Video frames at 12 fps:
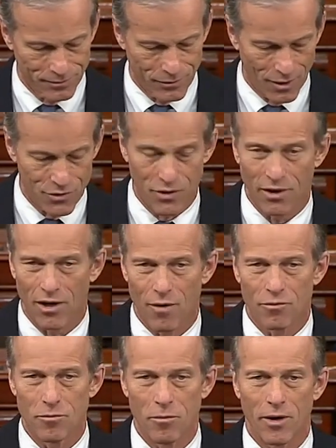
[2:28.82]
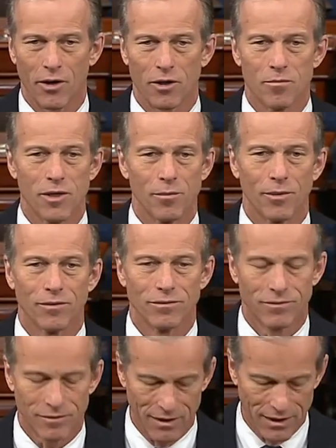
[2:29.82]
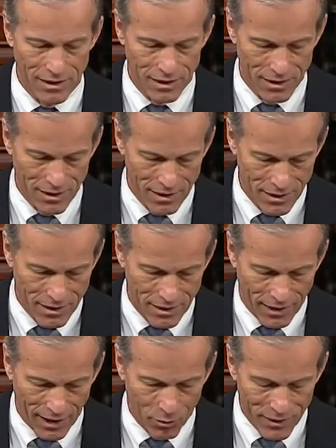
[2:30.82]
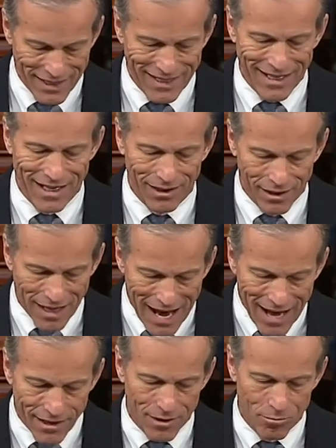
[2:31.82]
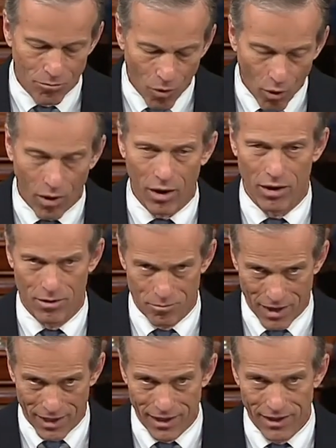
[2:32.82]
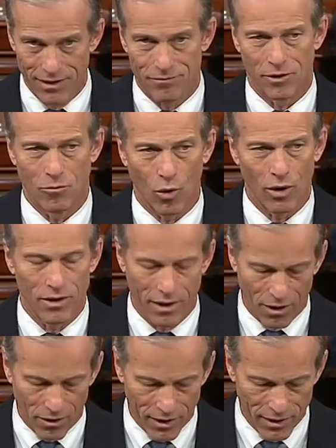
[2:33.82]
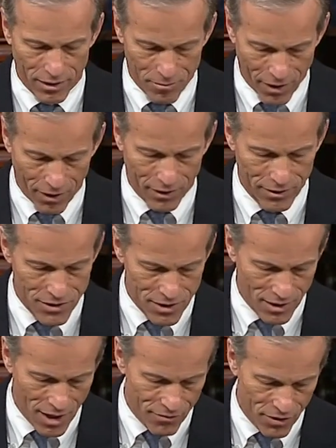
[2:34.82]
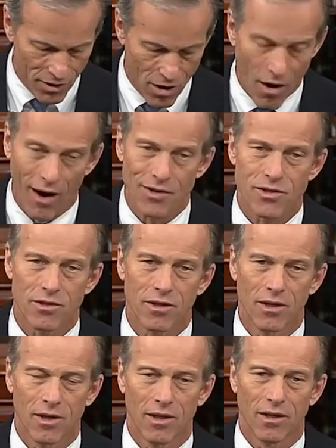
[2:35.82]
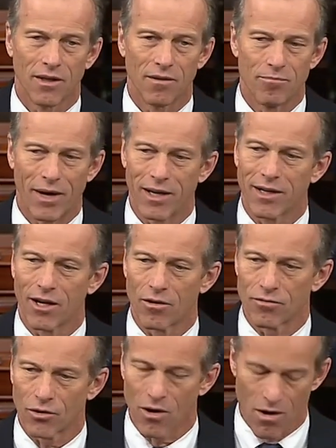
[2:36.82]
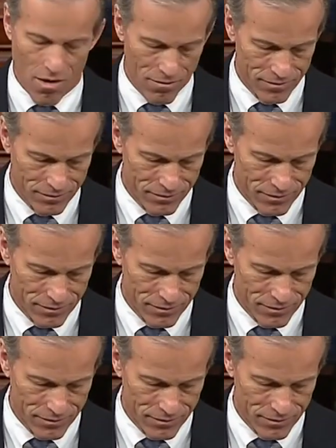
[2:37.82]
Well, it's going to come from the American people. And it would need a lot more money from ordinary Americans to cover the cost of Medicare for All.